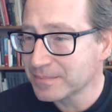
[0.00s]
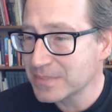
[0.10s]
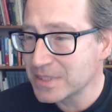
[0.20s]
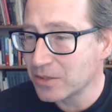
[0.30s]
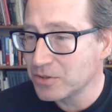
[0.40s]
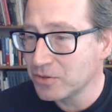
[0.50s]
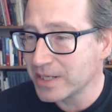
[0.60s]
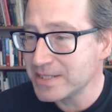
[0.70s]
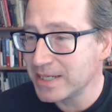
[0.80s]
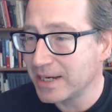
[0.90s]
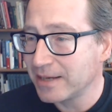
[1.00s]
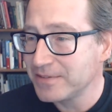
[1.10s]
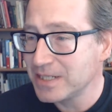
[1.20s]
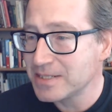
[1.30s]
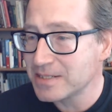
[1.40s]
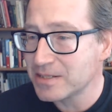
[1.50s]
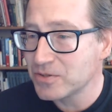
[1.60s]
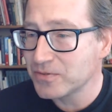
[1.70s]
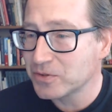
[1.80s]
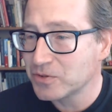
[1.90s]
So do I see NFTs as a
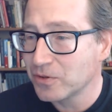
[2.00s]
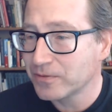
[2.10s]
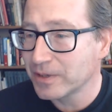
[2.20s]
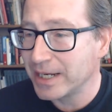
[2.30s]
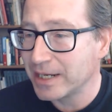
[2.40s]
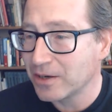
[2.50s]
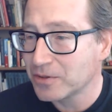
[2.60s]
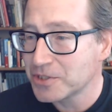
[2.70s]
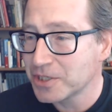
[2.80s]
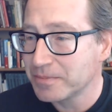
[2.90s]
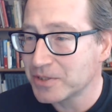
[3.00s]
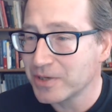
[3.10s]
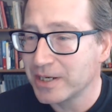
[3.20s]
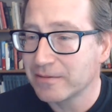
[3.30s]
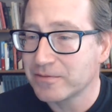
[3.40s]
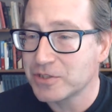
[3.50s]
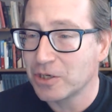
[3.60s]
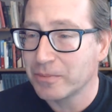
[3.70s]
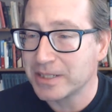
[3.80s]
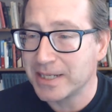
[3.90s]
useful tool for gaining ownership and trading
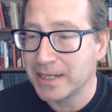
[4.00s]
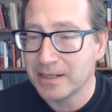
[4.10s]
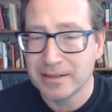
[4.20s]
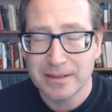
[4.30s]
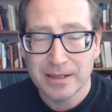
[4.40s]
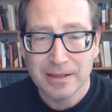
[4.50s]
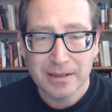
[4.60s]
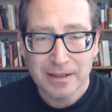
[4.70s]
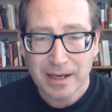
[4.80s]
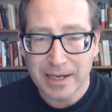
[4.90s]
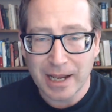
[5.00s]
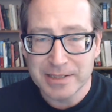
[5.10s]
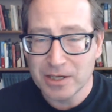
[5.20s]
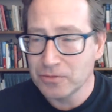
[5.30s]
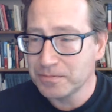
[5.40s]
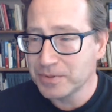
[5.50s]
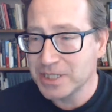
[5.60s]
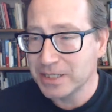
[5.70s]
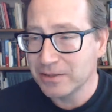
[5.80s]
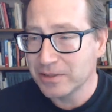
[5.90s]
genomic data? I don't
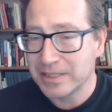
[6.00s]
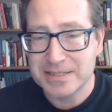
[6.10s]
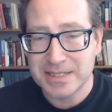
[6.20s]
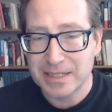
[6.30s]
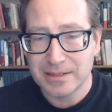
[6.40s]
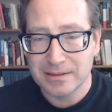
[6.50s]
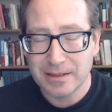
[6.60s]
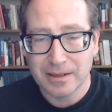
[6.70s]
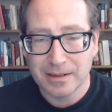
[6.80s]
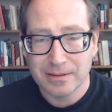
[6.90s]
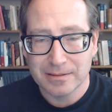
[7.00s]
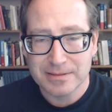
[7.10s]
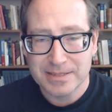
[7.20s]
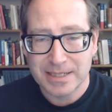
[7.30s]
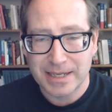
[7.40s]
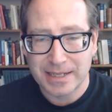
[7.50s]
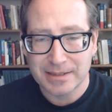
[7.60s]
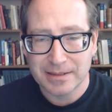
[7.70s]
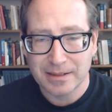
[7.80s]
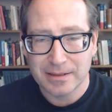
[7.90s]
particularly see that
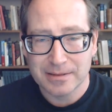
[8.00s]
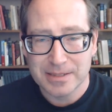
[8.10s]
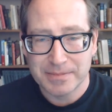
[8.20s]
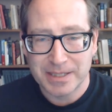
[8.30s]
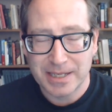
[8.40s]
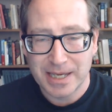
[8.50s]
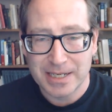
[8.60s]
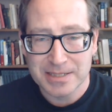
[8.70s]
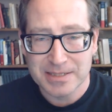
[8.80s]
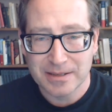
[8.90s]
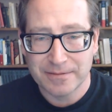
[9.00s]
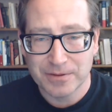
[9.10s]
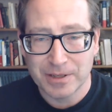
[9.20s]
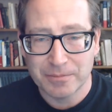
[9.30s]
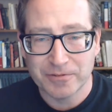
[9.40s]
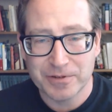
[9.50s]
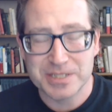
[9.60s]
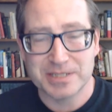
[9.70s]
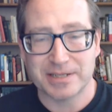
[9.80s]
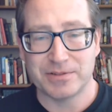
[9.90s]
to be the case for a number of
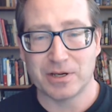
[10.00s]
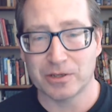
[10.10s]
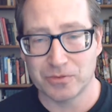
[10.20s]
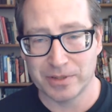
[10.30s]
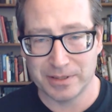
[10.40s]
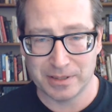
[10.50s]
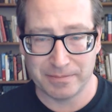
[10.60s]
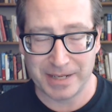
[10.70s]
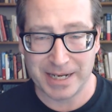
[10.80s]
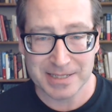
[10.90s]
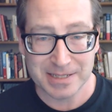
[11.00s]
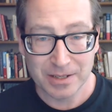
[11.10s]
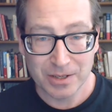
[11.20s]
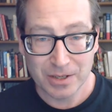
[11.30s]
reasons I've talked with in the past,